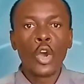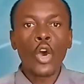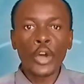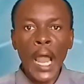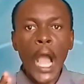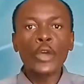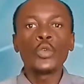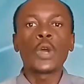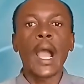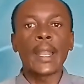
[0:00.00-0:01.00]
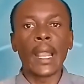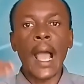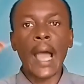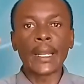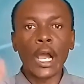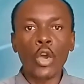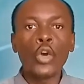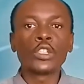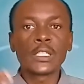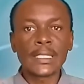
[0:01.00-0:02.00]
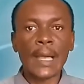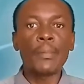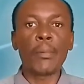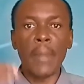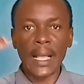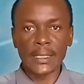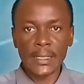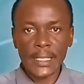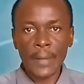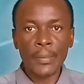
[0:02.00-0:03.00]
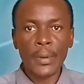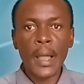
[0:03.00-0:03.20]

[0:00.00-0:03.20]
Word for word: on how you can undergo step by step